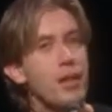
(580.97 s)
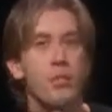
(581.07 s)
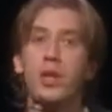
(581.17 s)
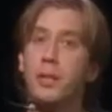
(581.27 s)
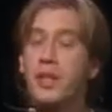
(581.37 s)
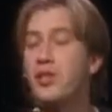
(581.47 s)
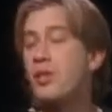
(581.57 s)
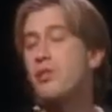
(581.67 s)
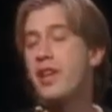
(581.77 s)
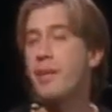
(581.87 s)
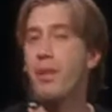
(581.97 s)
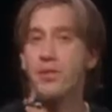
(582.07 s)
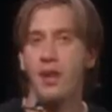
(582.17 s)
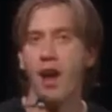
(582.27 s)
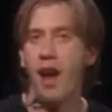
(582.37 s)
We're going to play two
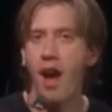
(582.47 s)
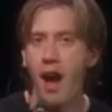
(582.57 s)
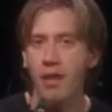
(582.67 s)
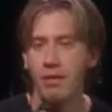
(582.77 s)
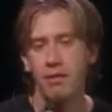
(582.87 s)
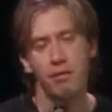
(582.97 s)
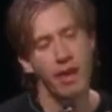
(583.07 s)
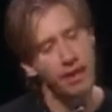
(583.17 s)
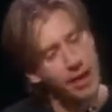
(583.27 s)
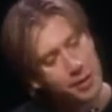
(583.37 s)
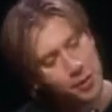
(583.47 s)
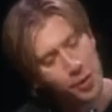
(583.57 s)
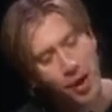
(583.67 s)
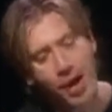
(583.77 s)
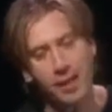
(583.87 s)
tempos, hot and not
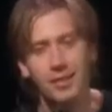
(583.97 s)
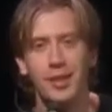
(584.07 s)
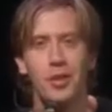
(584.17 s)
so hot.